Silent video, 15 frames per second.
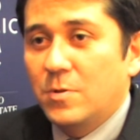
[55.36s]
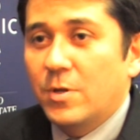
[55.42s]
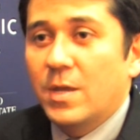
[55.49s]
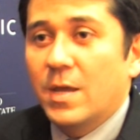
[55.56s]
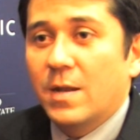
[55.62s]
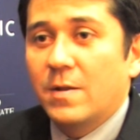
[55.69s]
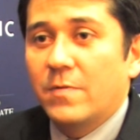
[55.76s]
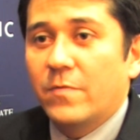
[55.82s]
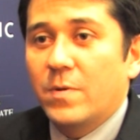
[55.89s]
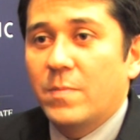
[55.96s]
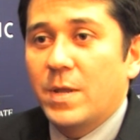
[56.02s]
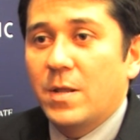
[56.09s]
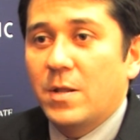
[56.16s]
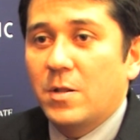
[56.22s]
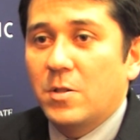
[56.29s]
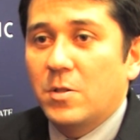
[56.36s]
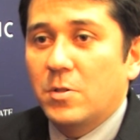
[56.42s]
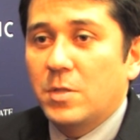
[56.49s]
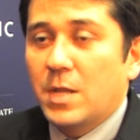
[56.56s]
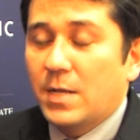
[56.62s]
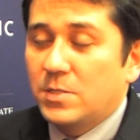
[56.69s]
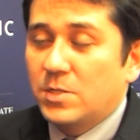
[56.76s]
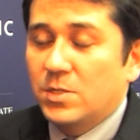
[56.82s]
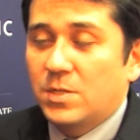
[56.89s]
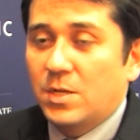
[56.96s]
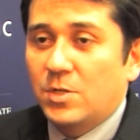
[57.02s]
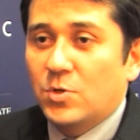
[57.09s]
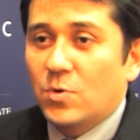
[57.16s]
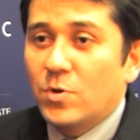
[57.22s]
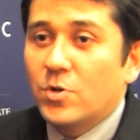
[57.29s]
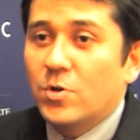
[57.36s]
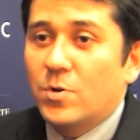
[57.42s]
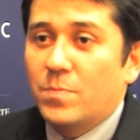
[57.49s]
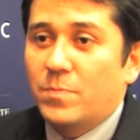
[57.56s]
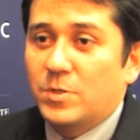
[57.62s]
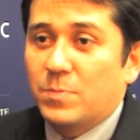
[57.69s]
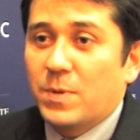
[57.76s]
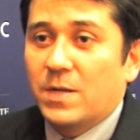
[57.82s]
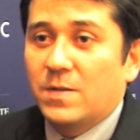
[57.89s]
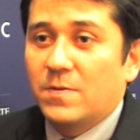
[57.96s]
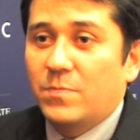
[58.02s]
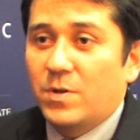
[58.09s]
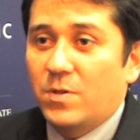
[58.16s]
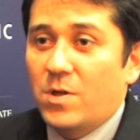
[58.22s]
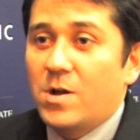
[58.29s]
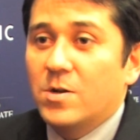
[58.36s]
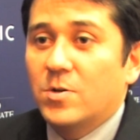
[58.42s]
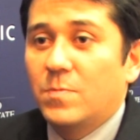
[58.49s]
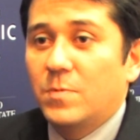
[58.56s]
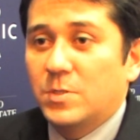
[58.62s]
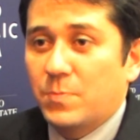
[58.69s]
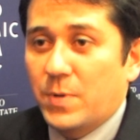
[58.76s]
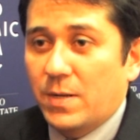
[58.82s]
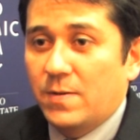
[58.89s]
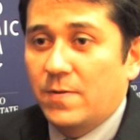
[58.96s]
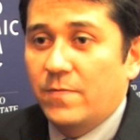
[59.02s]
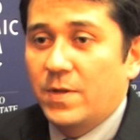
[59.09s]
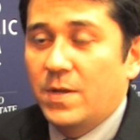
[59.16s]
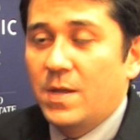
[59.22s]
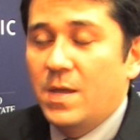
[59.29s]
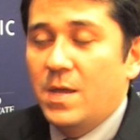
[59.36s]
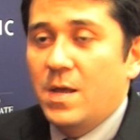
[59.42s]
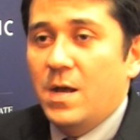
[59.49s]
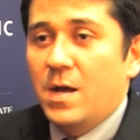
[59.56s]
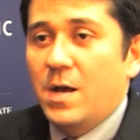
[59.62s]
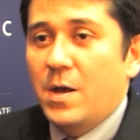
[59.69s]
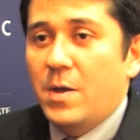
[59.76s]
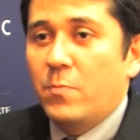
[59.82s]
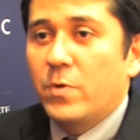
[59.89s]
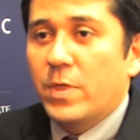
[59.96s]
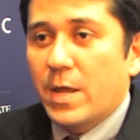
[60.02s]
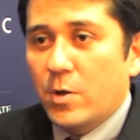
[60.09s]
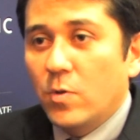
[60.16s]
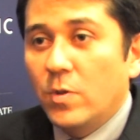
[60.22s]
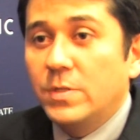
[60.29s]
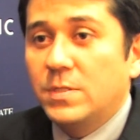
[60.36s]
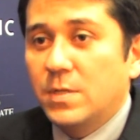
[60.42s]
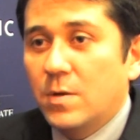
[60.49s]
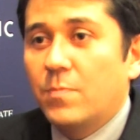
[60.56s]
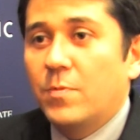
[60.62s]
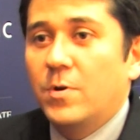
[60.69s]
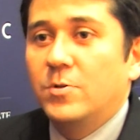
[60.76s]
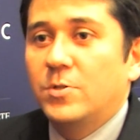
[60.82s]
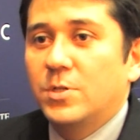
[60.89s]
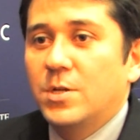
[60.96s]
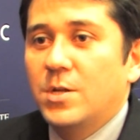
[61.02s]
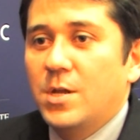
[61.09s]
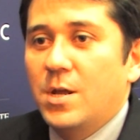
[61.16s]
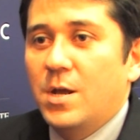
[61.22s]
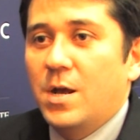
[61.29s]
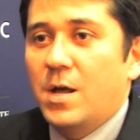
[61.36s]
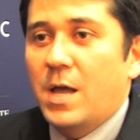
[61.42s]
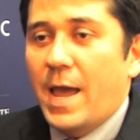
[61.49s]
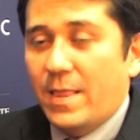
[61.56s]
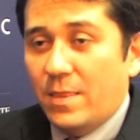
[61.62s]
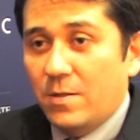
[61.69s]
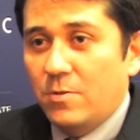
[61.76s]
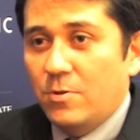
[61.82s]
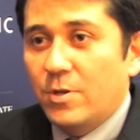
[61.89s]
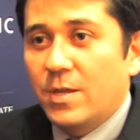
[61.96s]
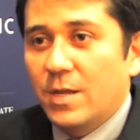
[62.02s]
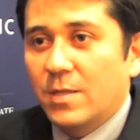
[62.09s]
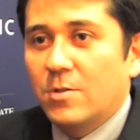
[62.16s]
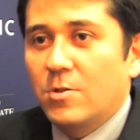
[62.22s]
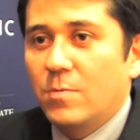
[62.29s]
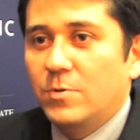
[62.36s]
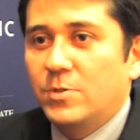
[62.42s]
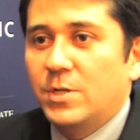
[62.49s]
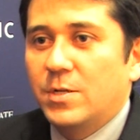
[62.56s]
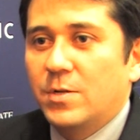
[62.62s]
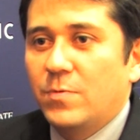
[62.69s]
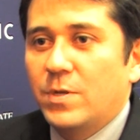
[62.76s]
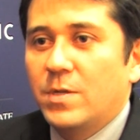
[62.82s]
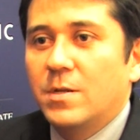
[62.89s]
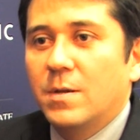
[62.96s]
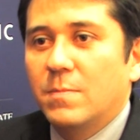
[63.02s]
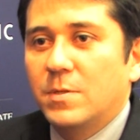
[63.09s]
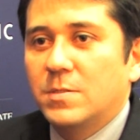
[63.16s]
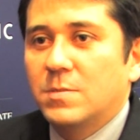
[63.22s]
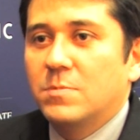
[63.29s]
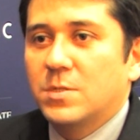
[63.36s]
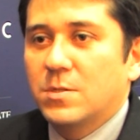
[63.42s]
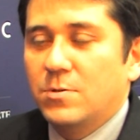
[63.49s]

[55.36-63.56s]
looking at it from a not just a short-term perspective, but a long-term perspective. And with that holistic approach, looking at the global agenda, we can come to some